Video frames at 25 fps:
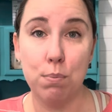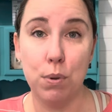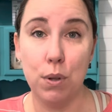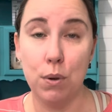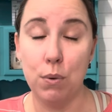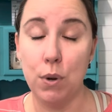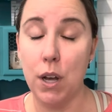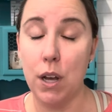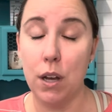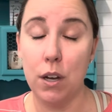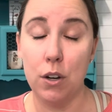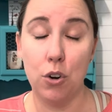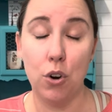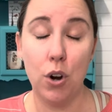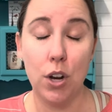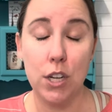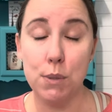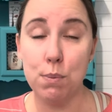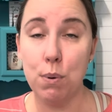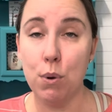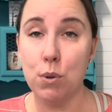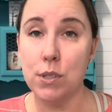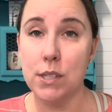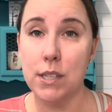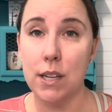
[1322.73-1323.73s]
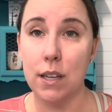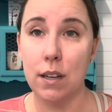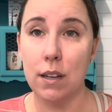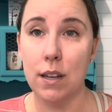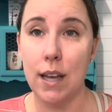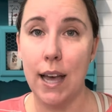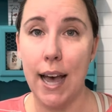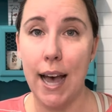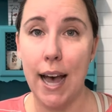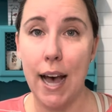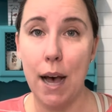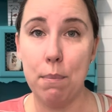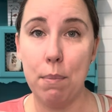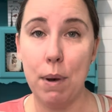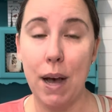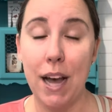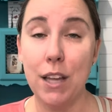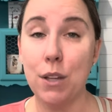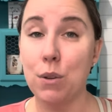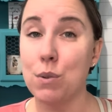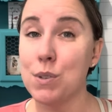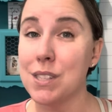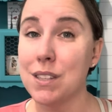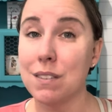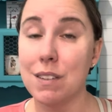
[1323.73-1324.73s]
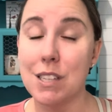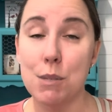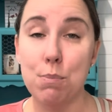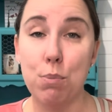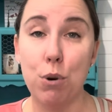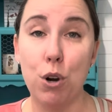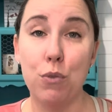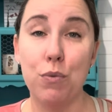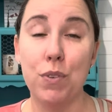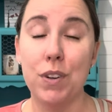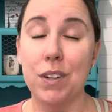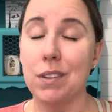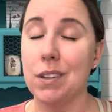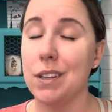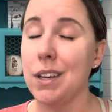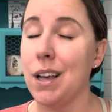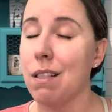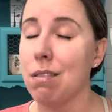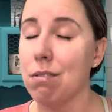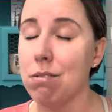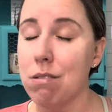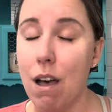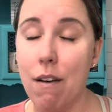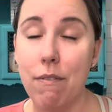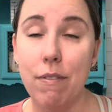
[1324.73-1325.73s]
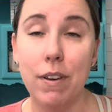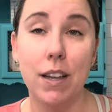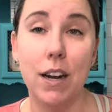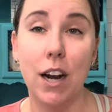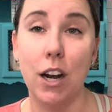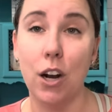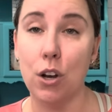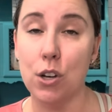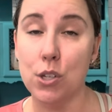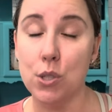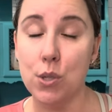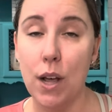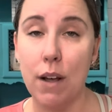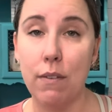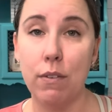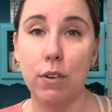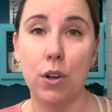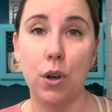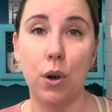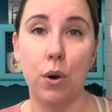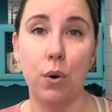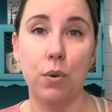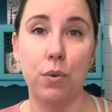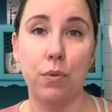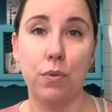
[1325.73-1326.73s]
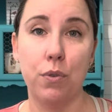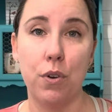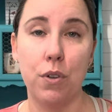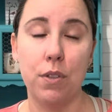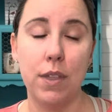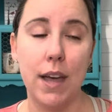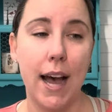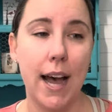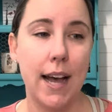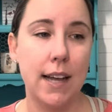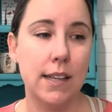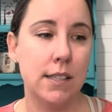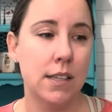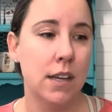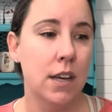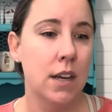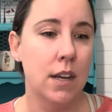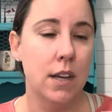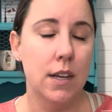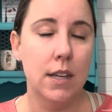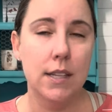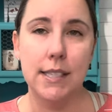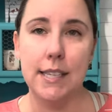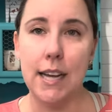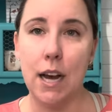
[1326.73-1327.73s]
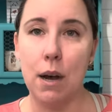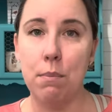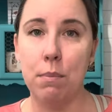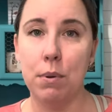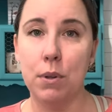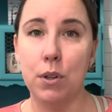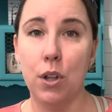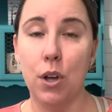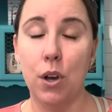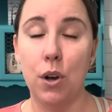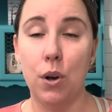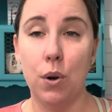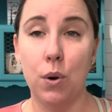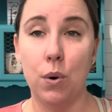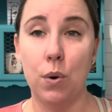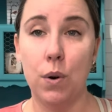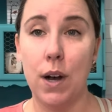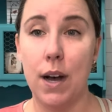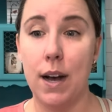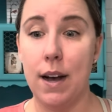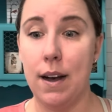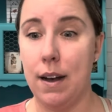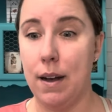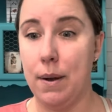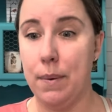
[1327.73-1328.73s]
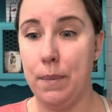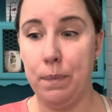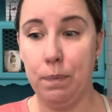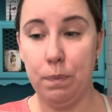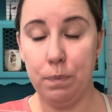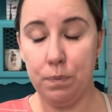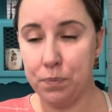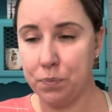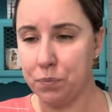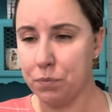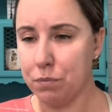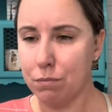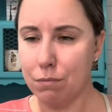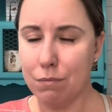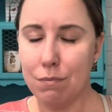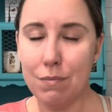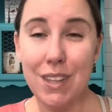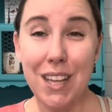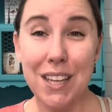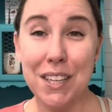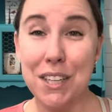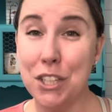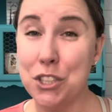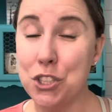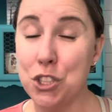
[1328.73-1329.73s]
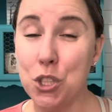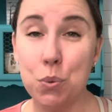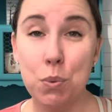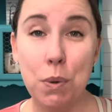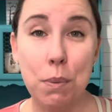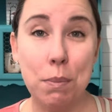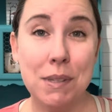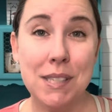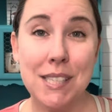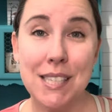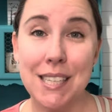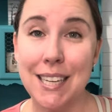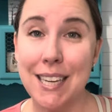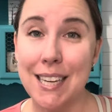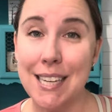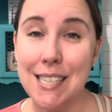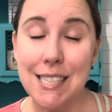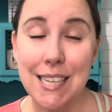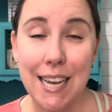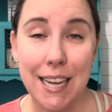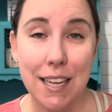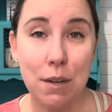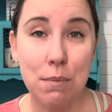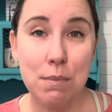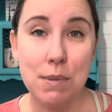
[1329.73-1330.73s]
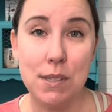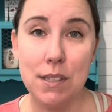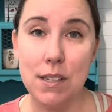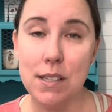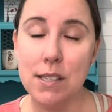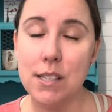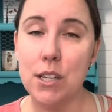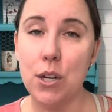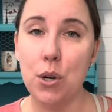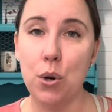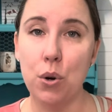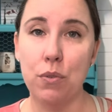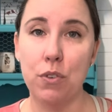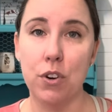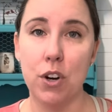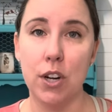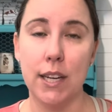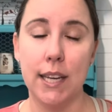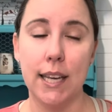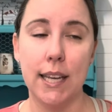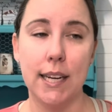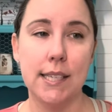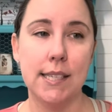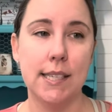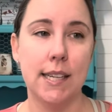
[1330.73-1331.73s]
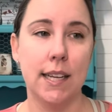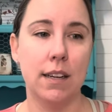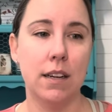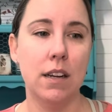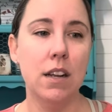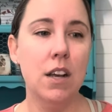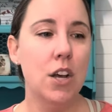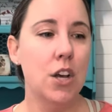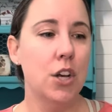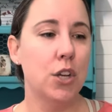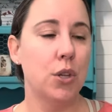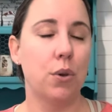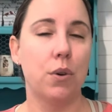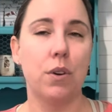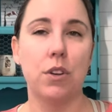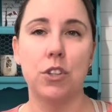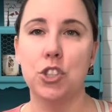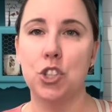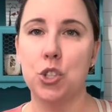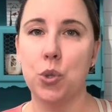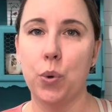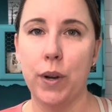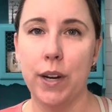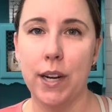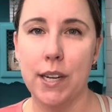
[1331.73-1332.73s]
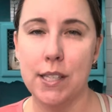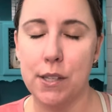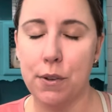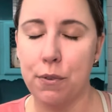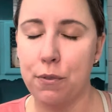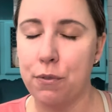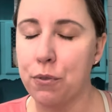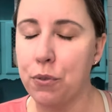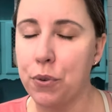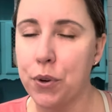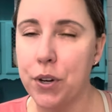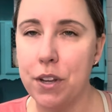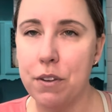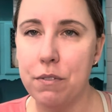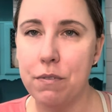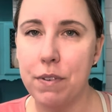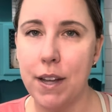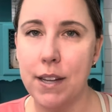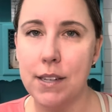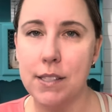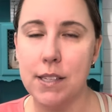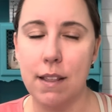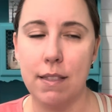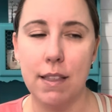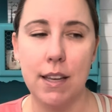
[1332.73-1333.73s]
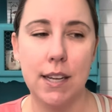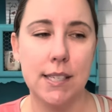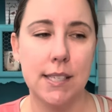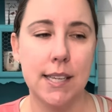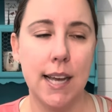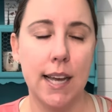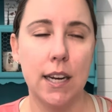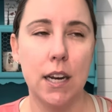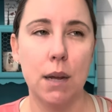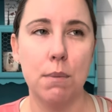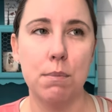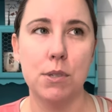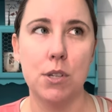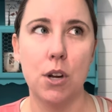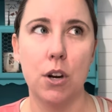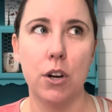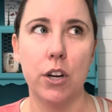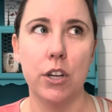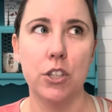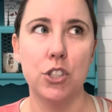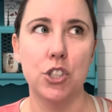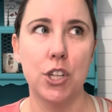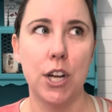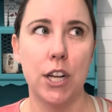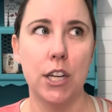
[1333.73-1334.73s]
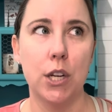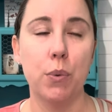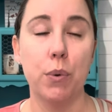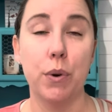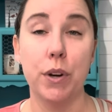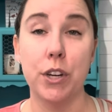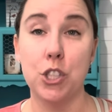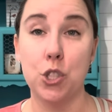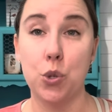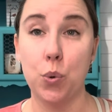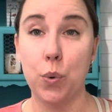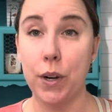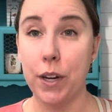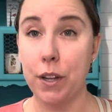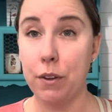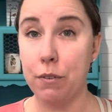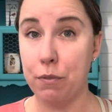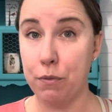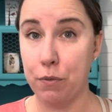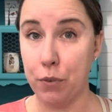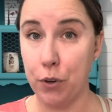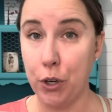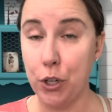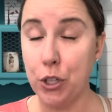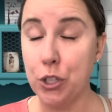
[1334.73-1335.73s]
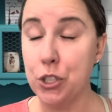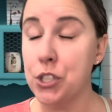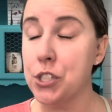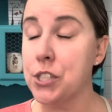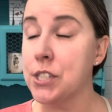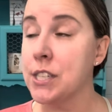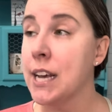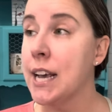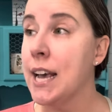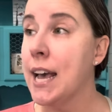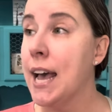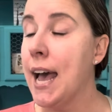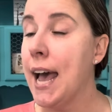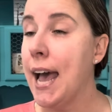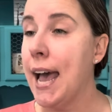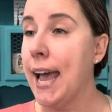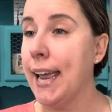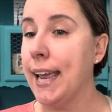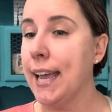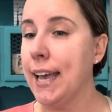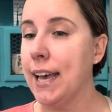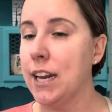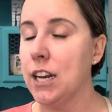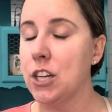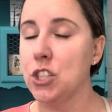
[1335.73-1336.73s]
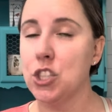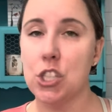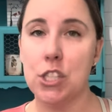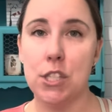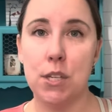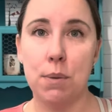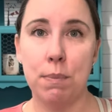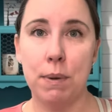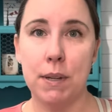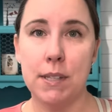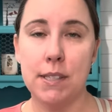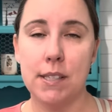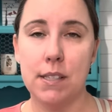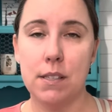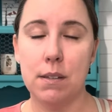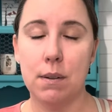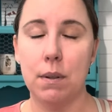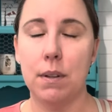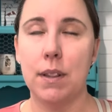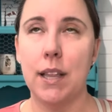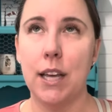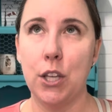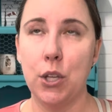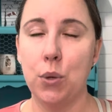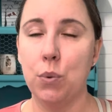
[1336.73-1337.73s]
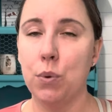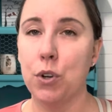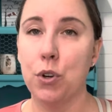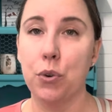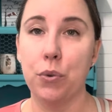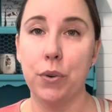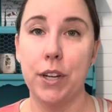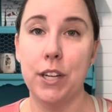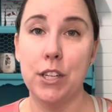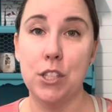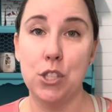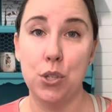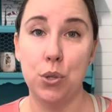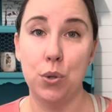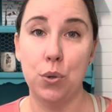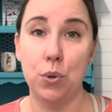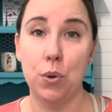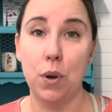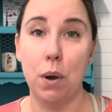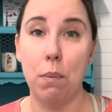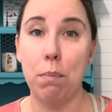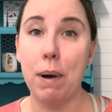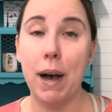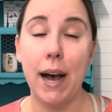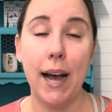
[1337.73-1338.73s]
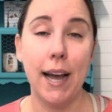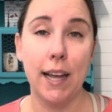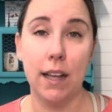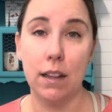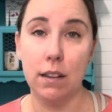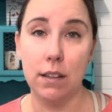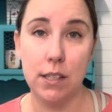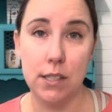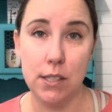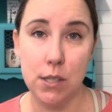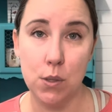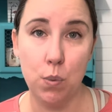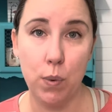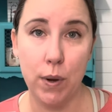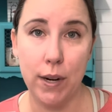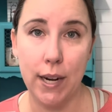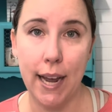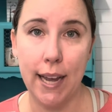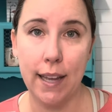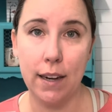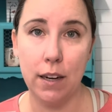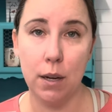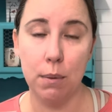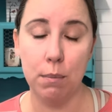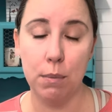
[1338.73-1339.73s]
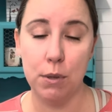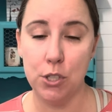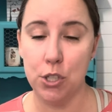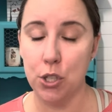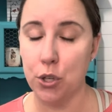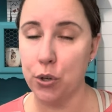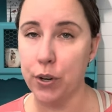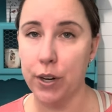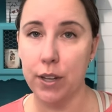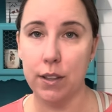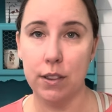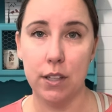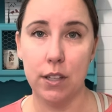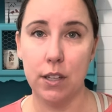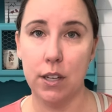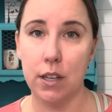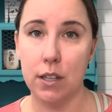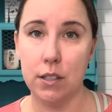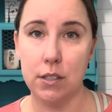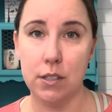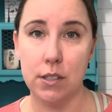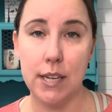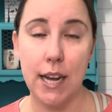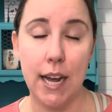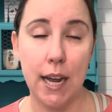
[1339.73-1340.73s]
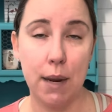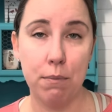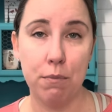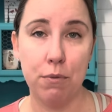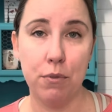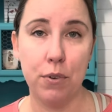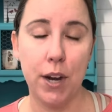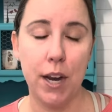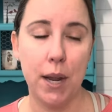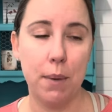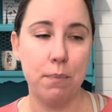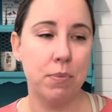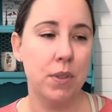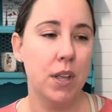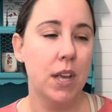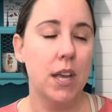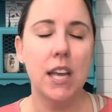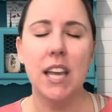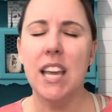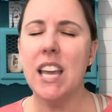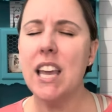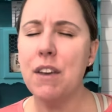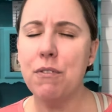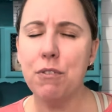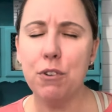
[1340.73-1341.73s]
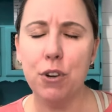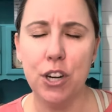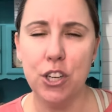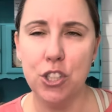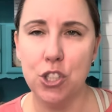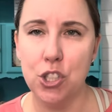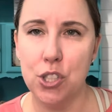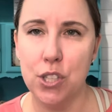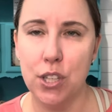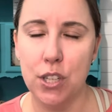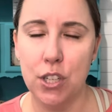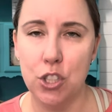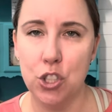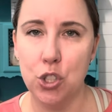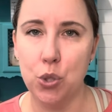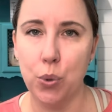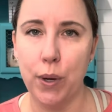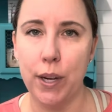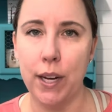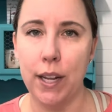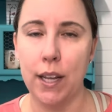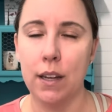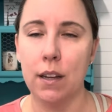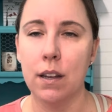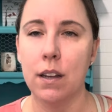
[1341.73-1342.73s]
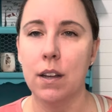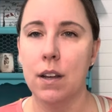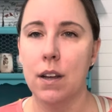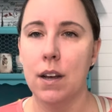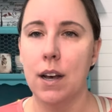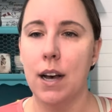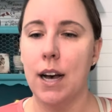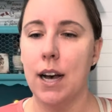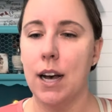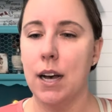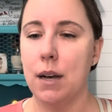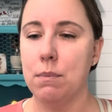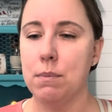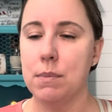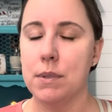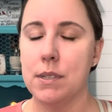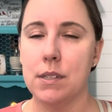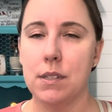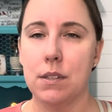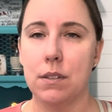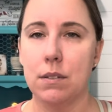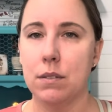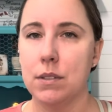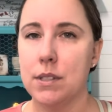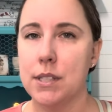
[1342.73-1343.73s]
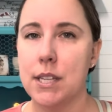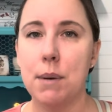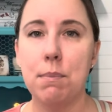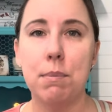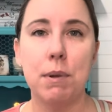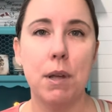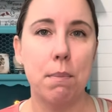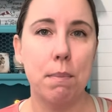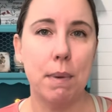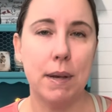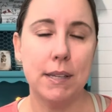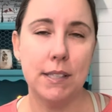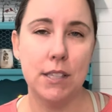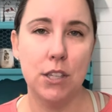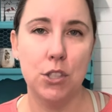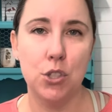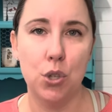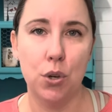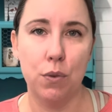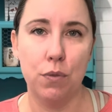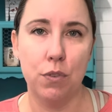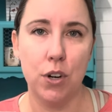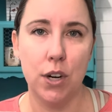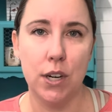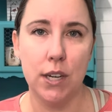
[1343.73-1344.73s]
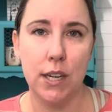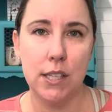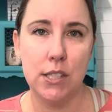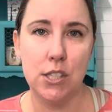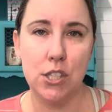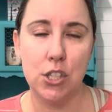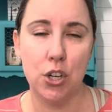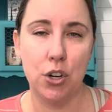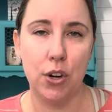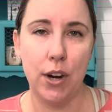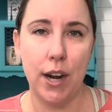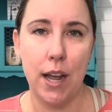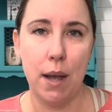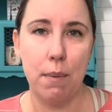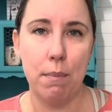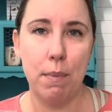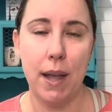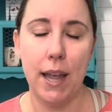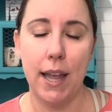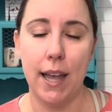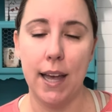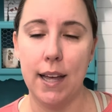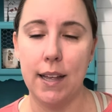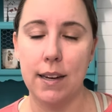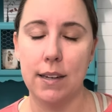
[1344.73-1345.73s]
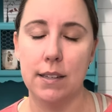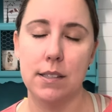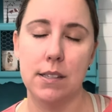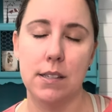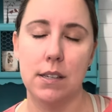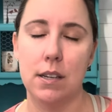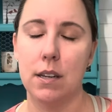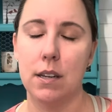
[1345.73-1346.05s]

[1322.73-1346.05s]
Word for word: uh, cross-posting app, I use List Perfectly, love it. I also have a code for that down below. Um, Get your women's and kids items listed over on Kidizen. You can join, it's a free event. I think signups are on January 21st. And it just means that you agree to buy at least one item during the time frame. If you're interested in joining, um, send me a message over on Instagram and